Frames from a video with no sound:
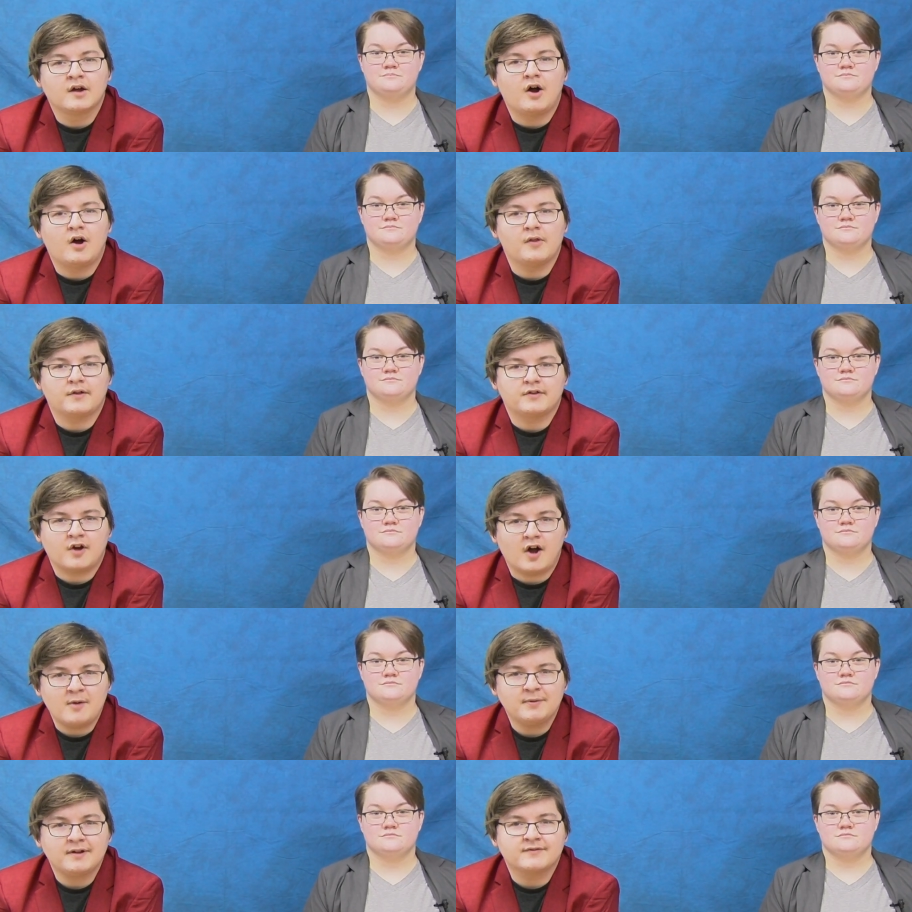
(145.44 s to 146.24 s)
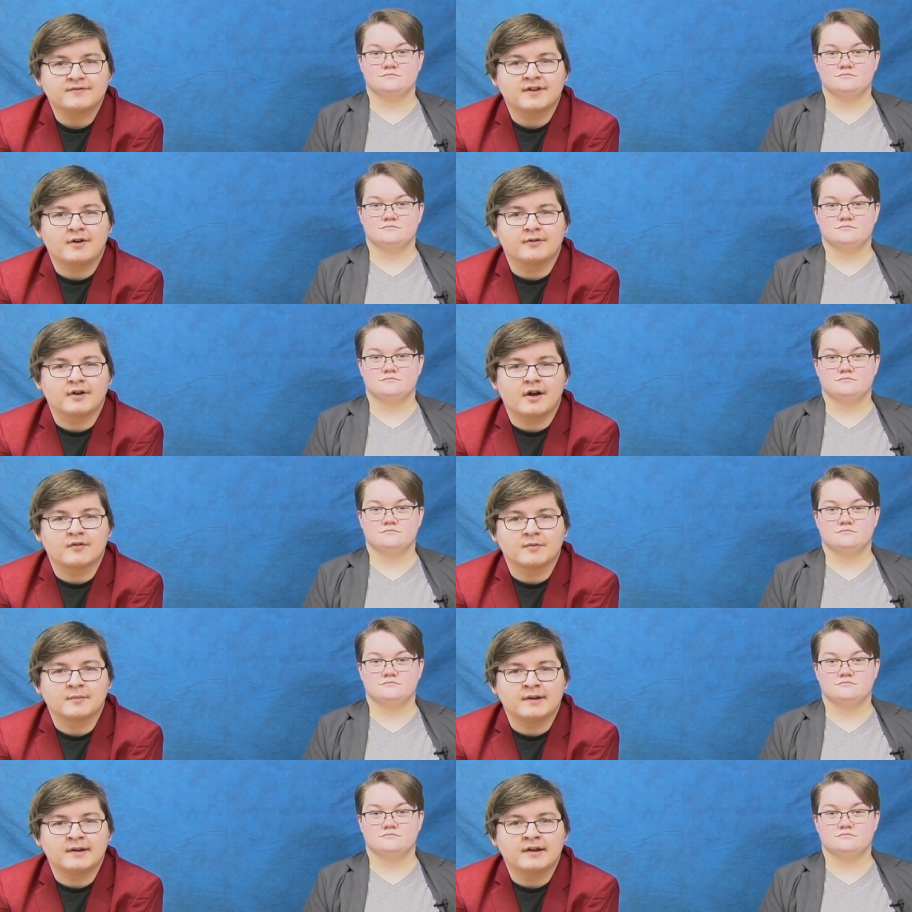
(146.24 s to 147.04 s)
Speaker 1: On the topic of town
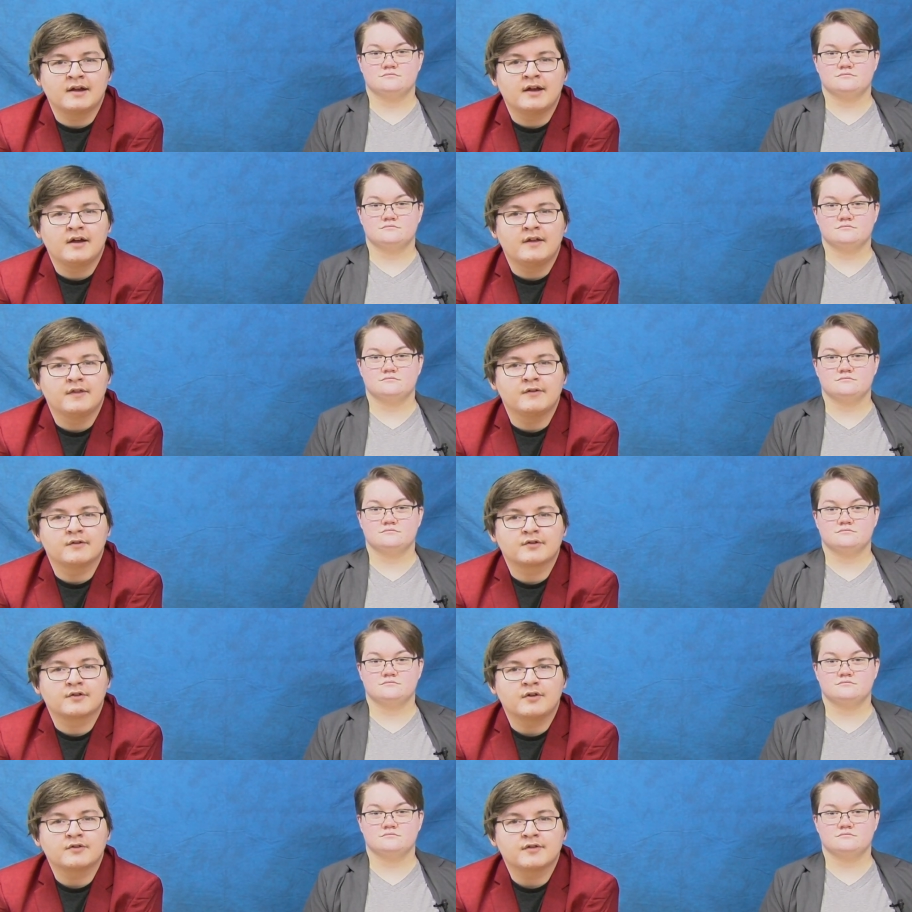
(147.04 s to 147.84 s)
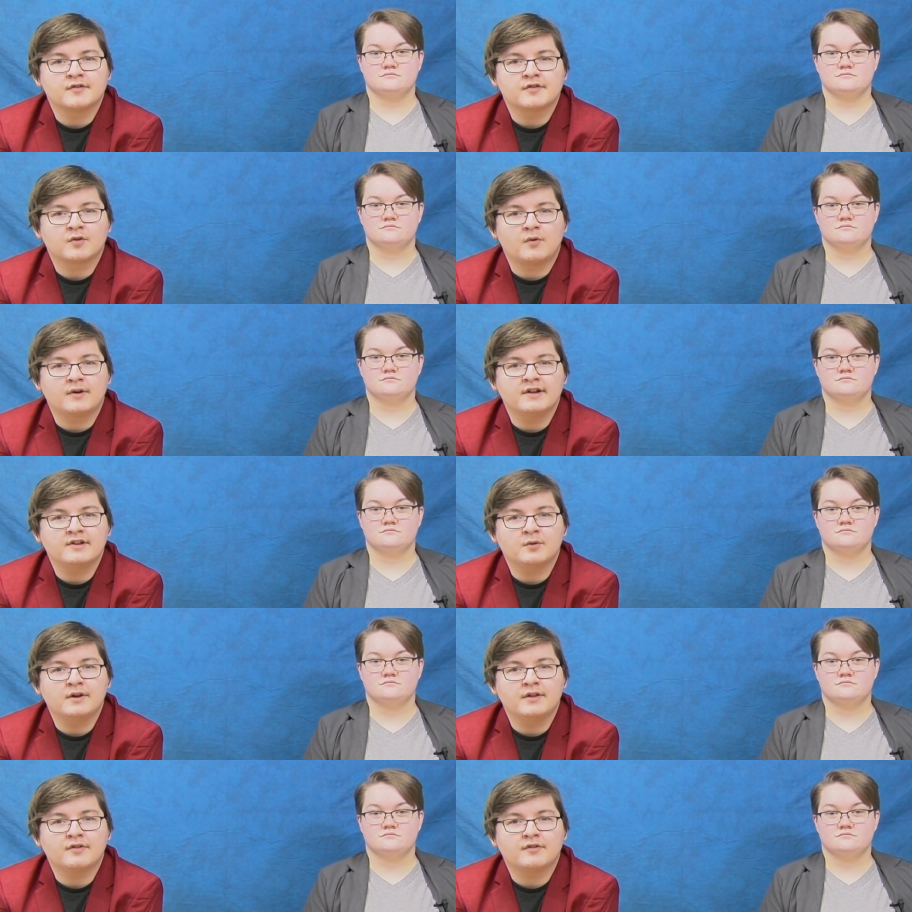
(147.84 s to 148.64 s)
government, the results of the
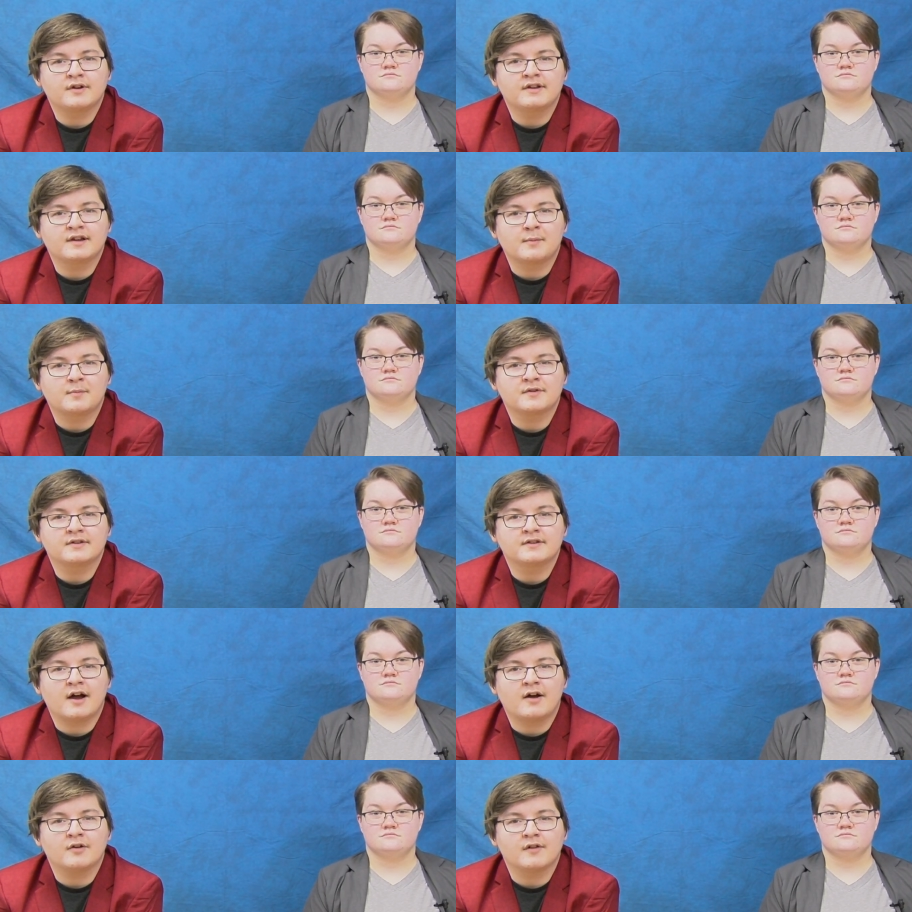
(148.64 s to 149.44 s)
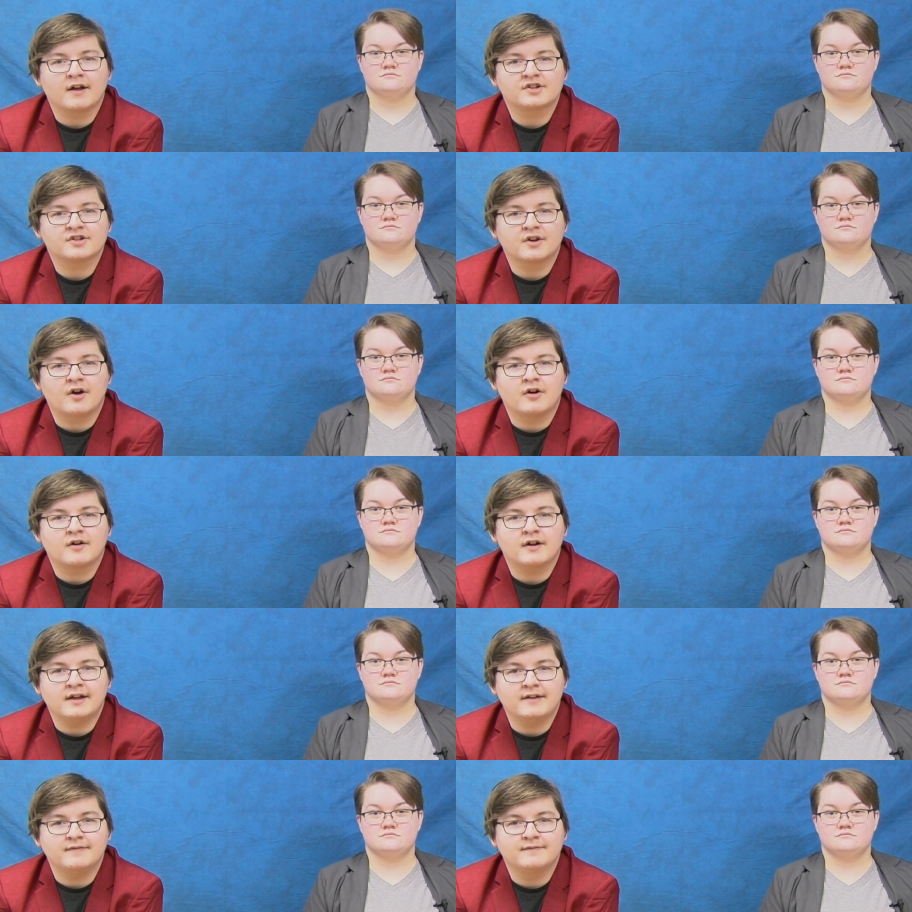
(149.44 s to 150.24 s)
2023 Templeton Town election are
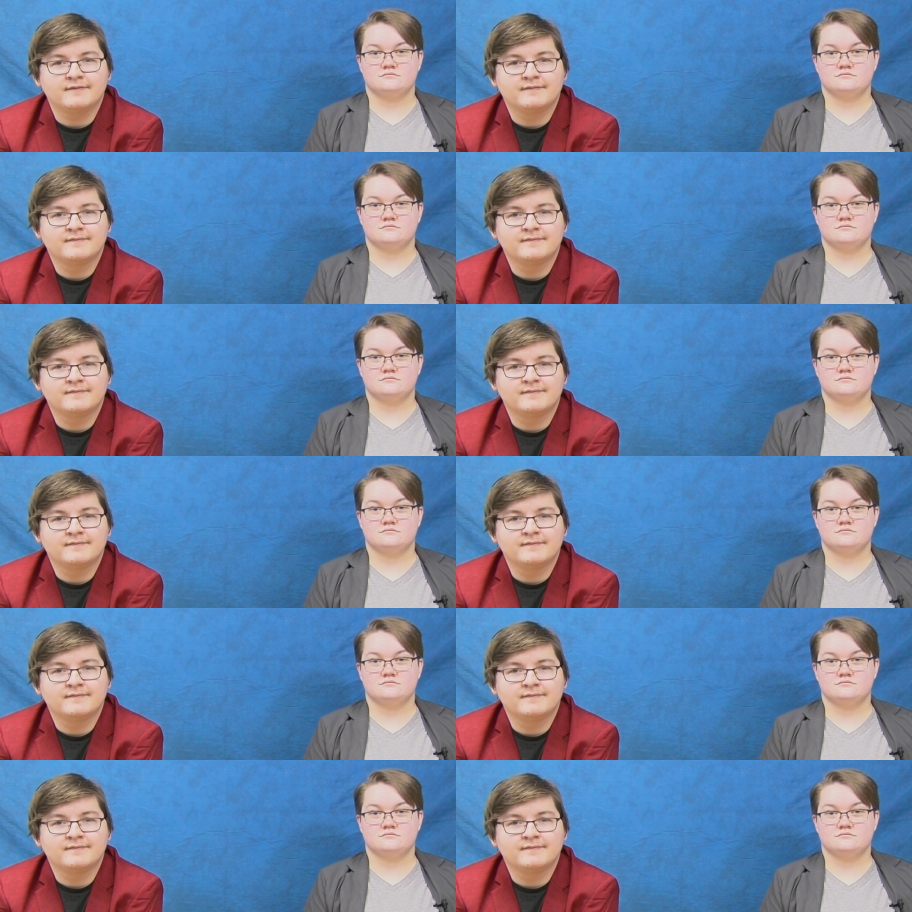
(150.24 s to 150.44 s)
in.